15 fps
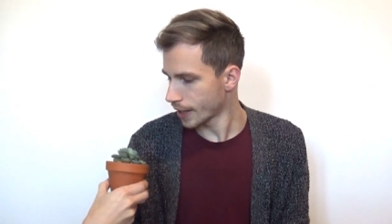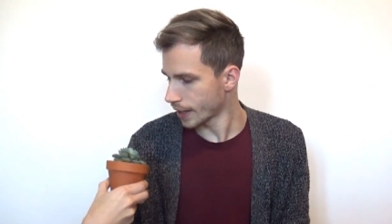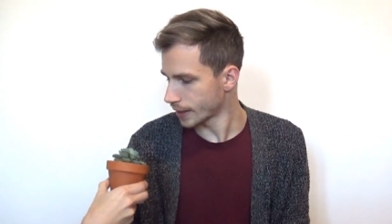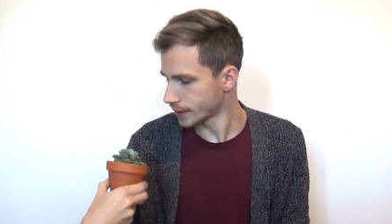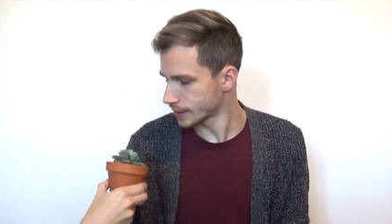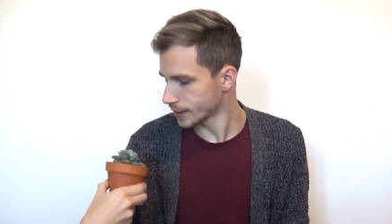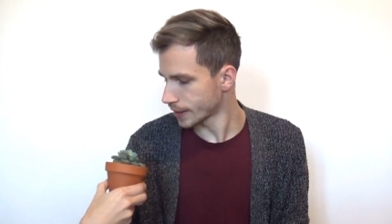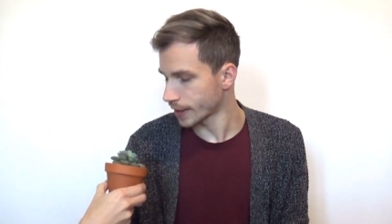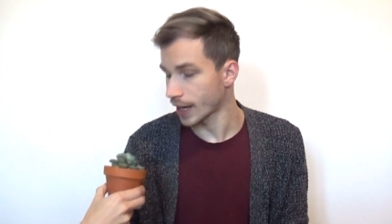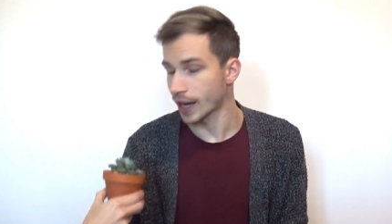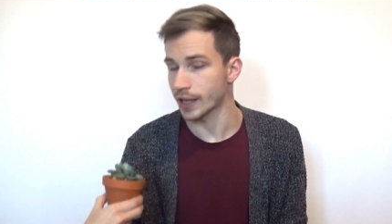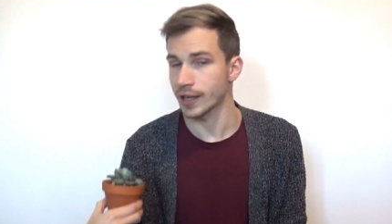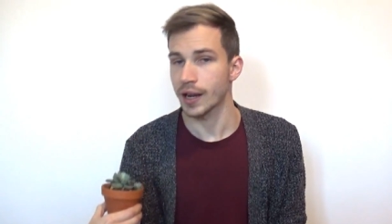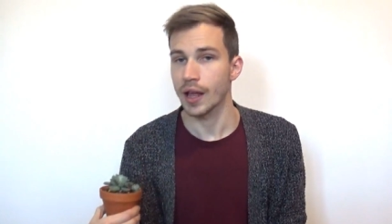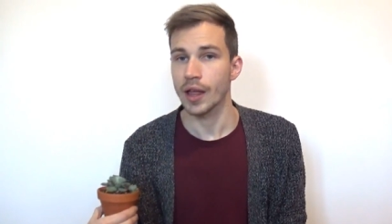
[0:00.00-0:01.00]
and there
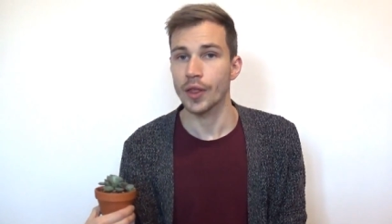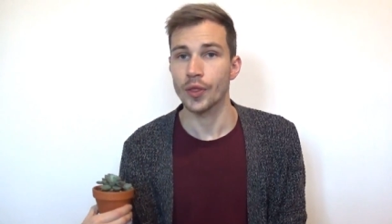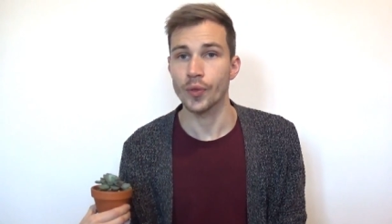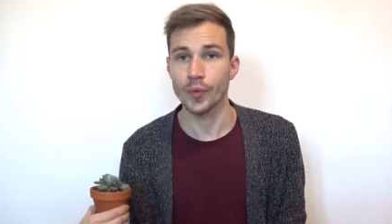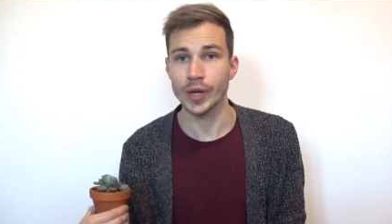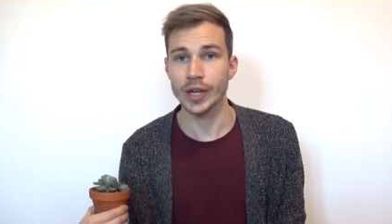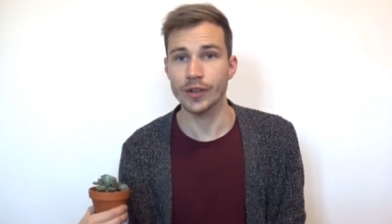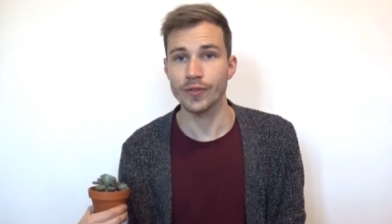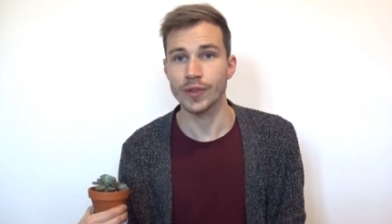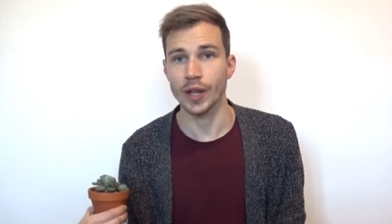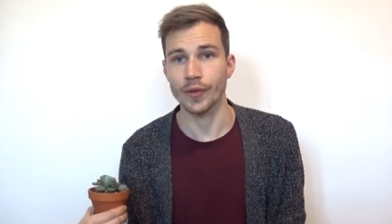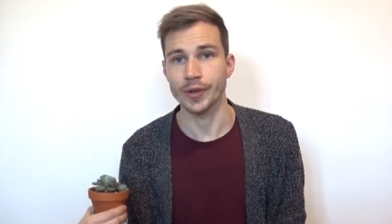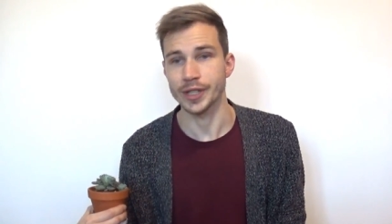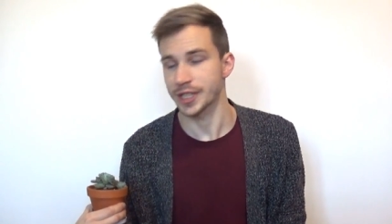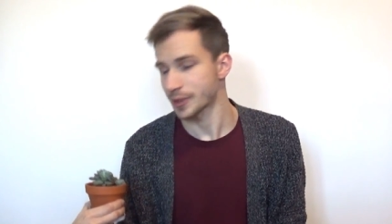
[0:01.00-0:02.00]
are three
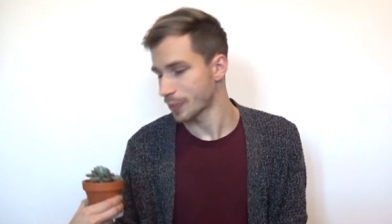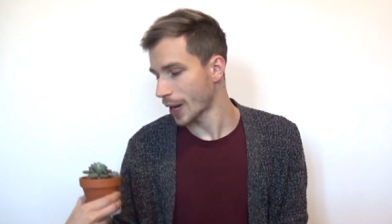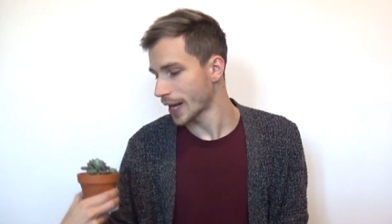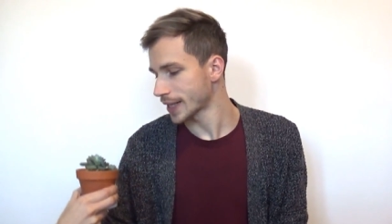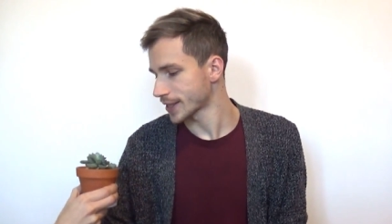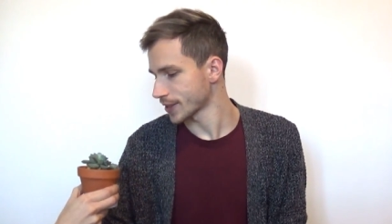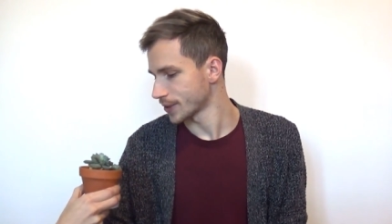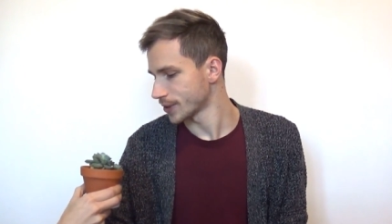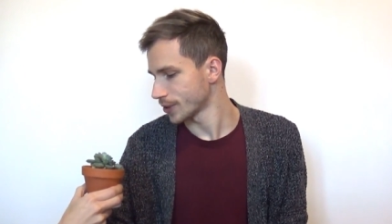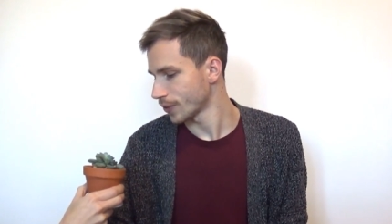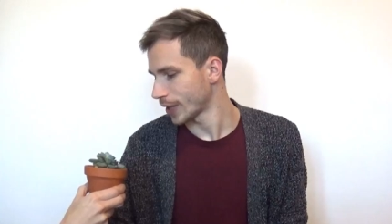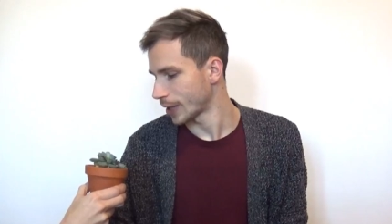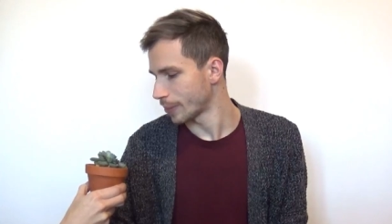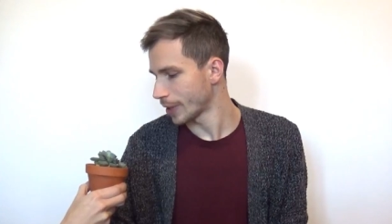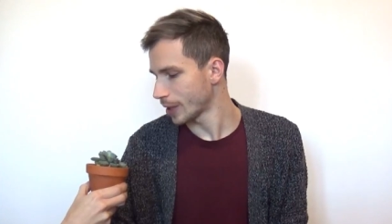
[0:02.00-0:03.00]
flower spikes on the way.